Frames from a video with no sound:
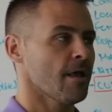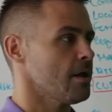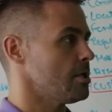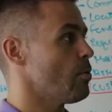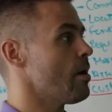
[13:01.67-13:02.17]

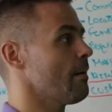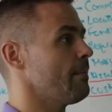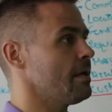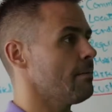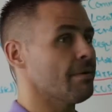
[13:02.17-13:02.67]
You want to
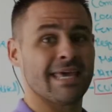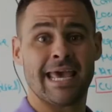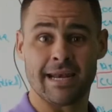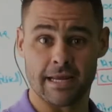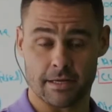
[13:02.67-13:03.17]
be a
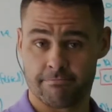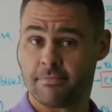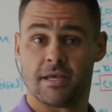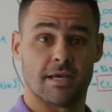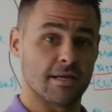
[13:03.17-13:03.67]
mechanic.
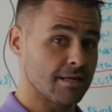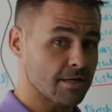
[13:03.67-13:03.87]
You need to